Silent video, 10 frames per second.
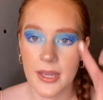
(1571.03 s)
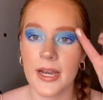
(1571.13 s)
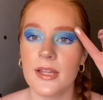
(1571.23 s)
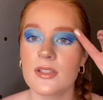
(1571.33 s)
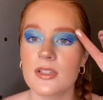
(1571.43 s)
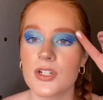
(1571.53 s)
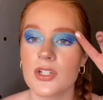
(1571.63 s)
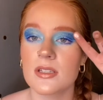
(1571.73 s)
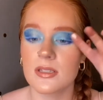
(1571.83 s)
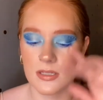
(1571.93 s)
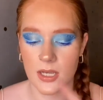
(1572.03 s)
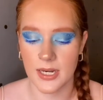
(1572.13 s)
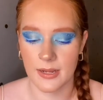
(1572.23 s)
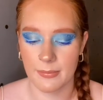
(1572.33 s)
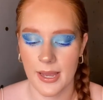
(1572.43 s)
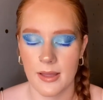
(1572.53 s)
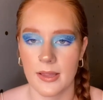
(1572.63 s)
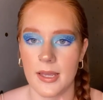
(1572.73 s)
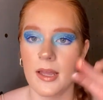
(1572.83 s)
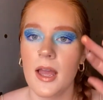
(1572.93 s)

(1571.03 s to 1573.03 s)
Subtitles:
It is such a stunning palette.